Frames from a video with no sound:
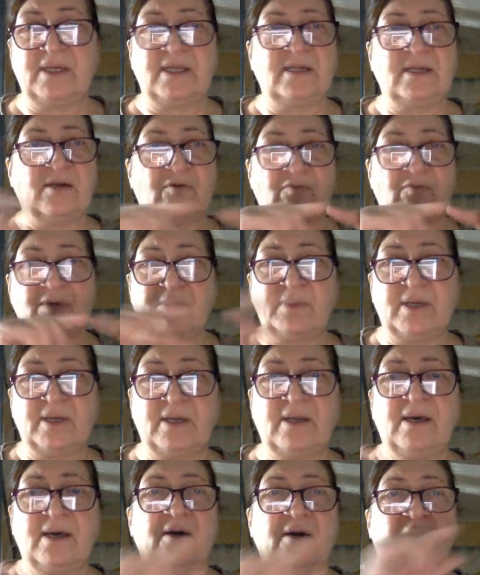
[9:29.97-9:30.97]
in a
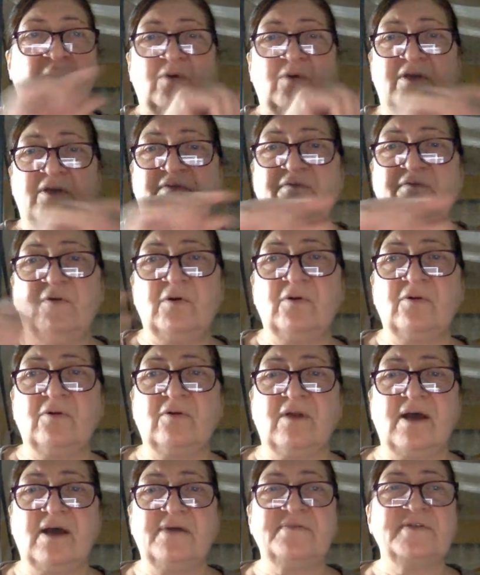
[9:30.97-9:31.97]
ribbon with
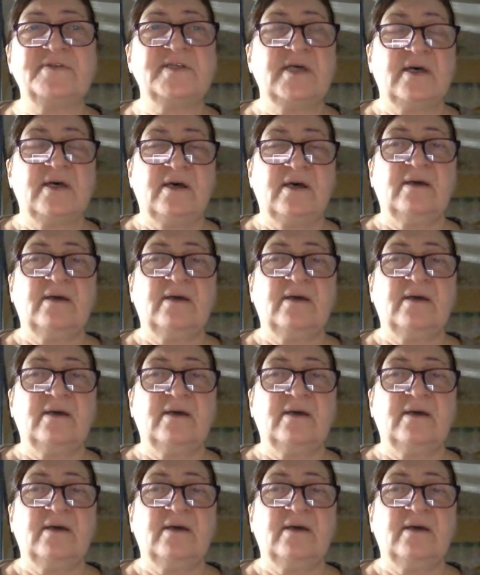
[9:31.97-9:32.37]
photographs,